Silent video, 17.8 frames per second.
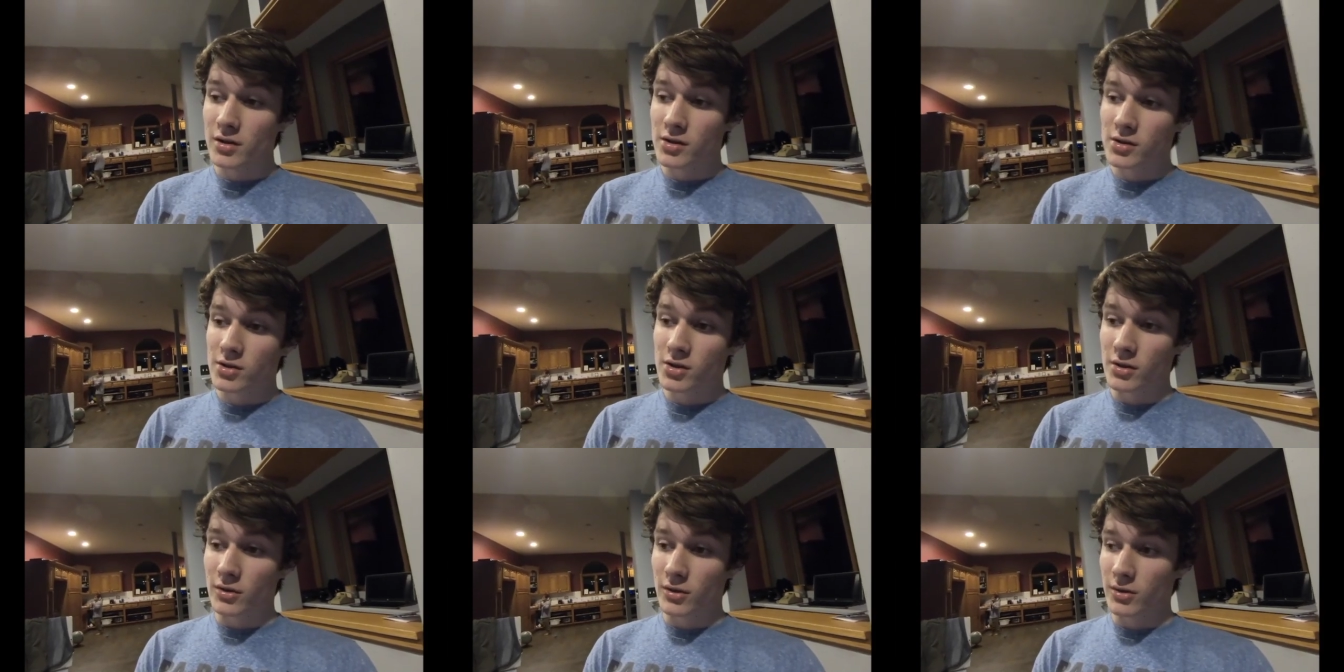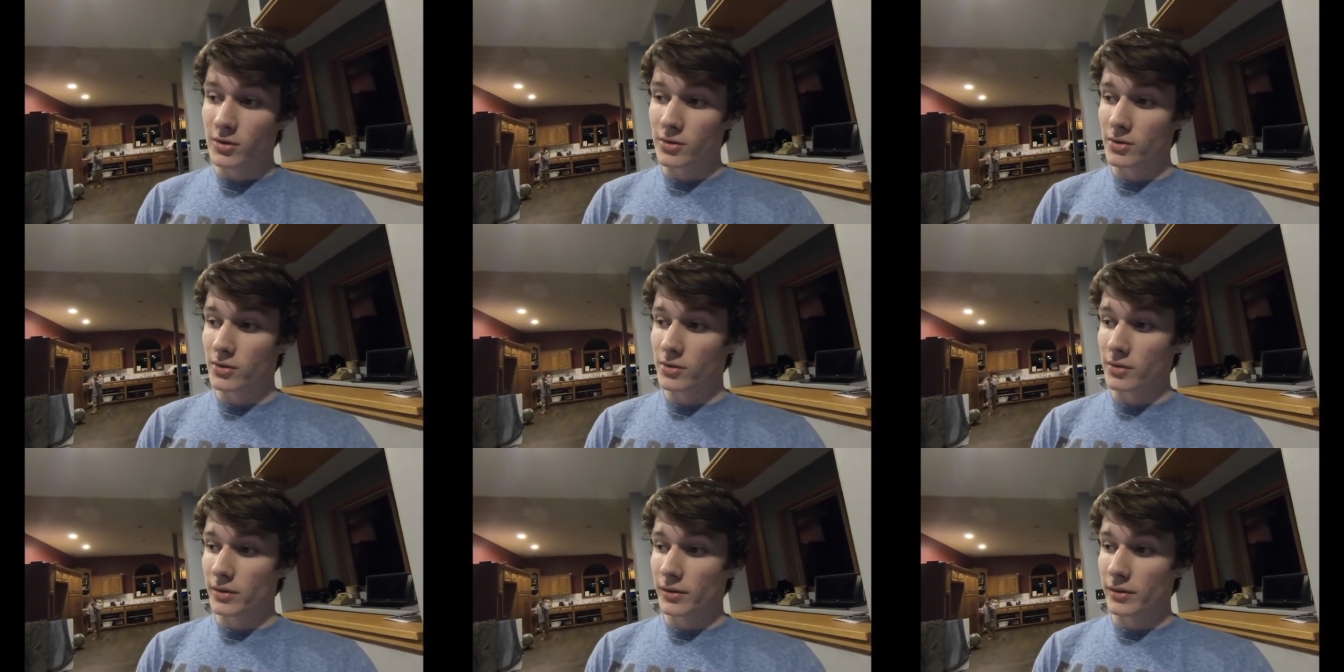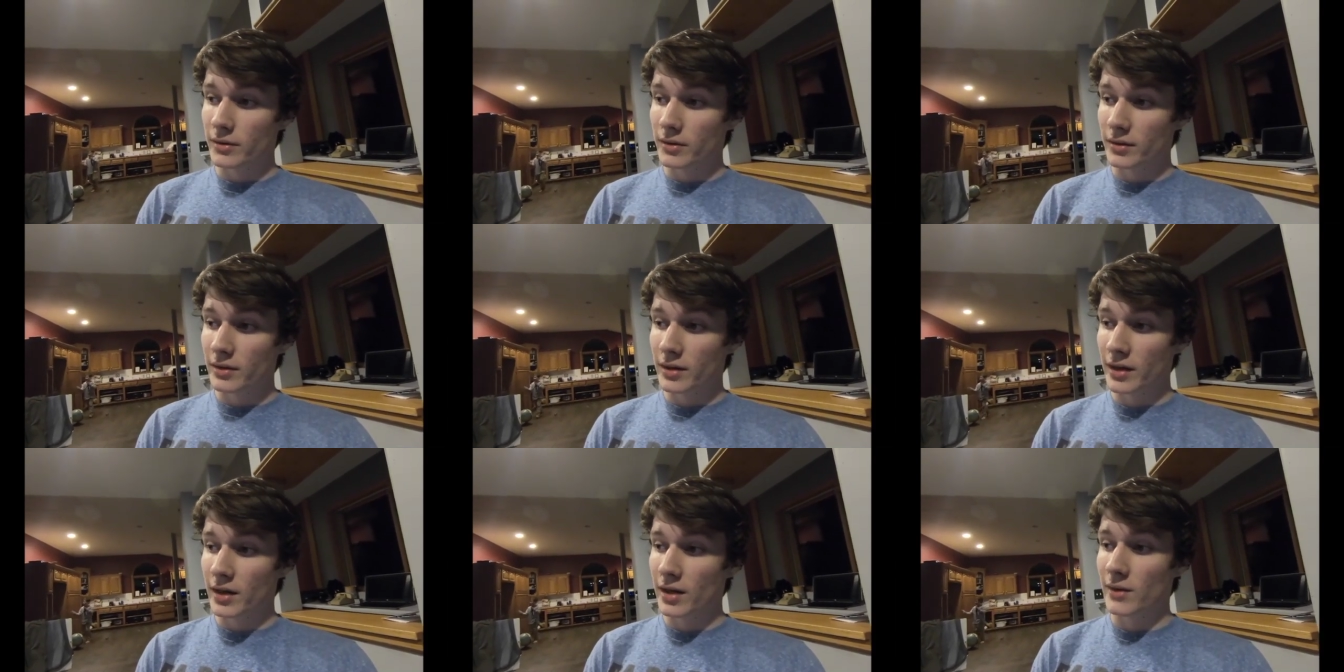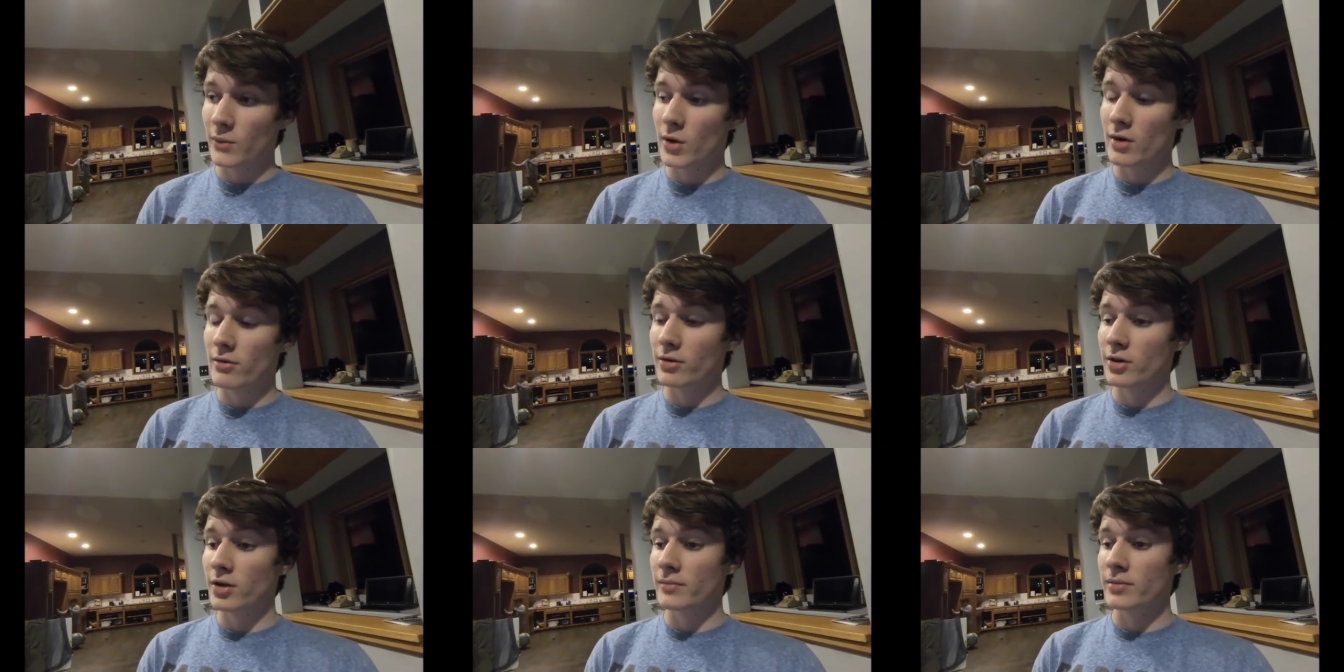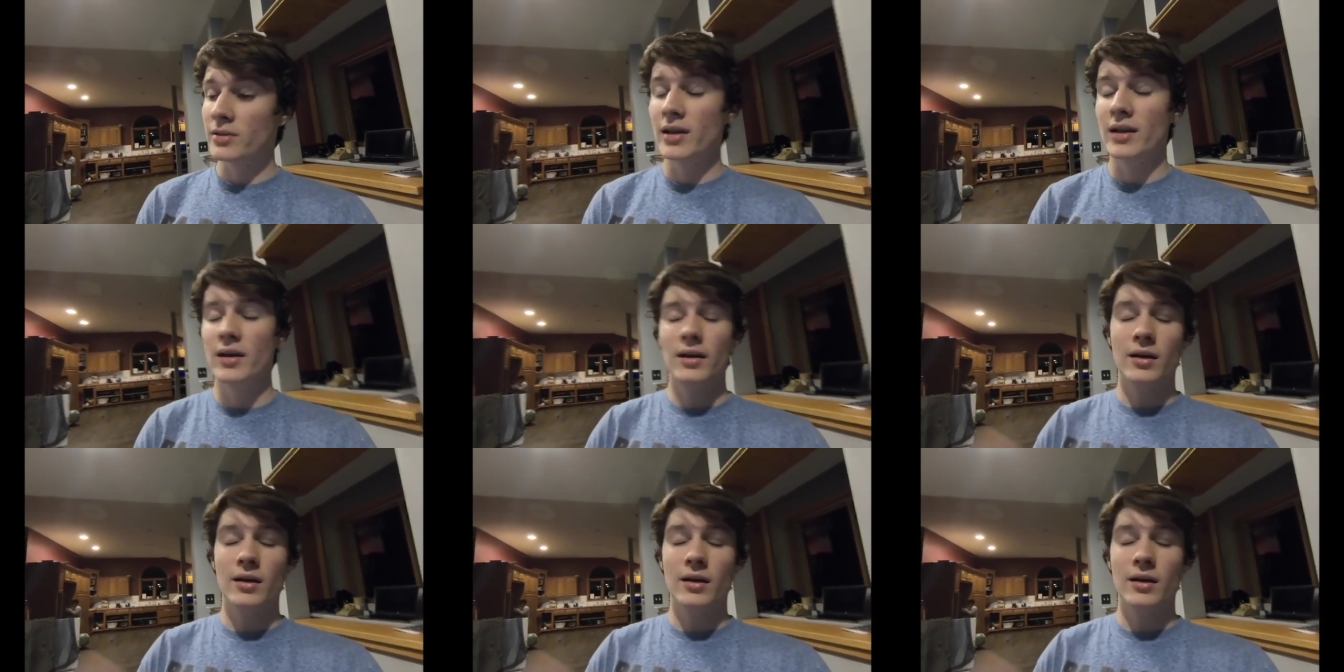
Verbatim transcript: So then I wound up sending